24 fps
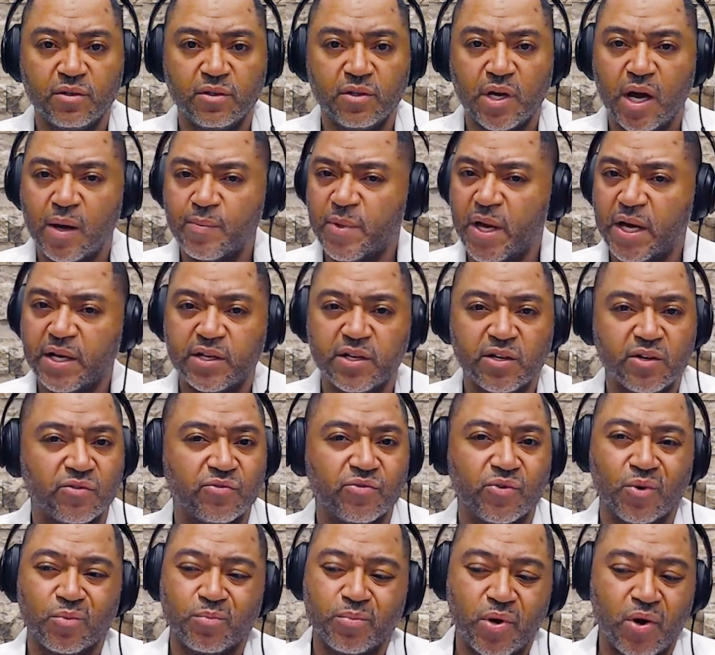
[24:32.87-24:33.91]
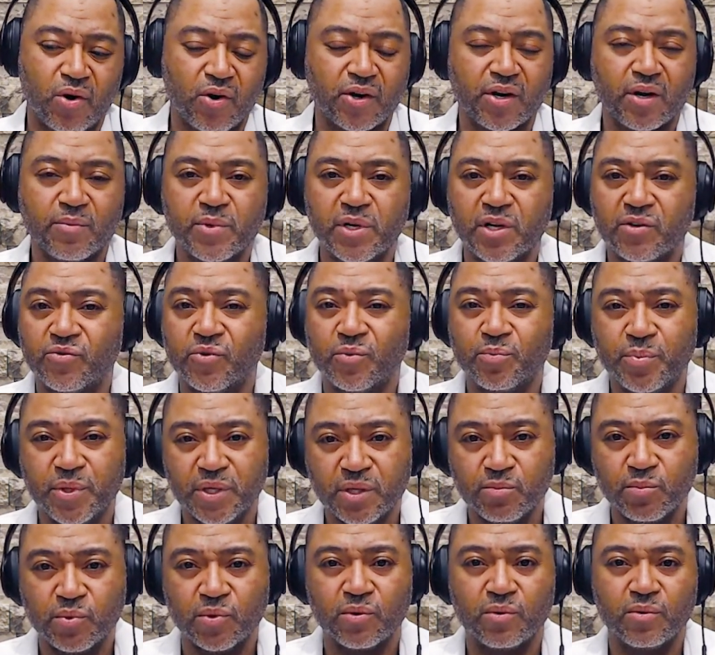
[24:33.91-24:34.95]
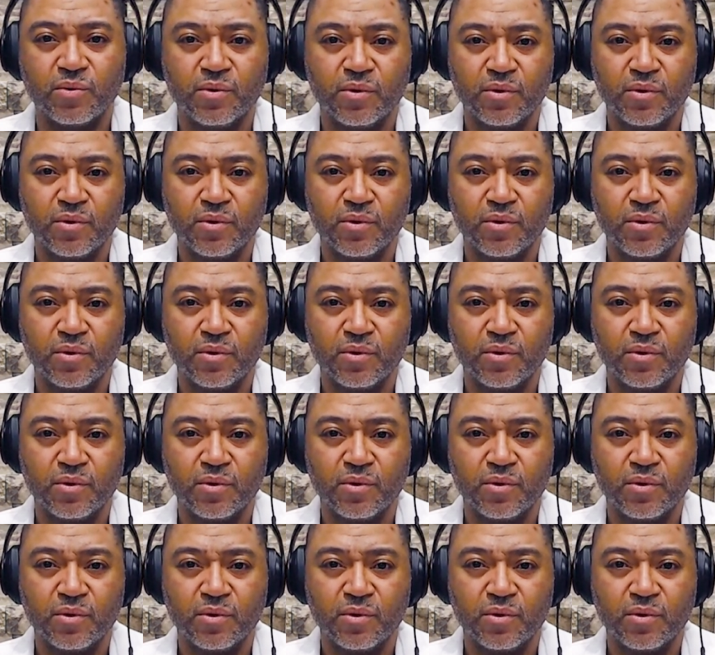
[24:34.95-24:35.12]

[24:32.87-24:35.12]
I'm not here for a party. I'm here for people.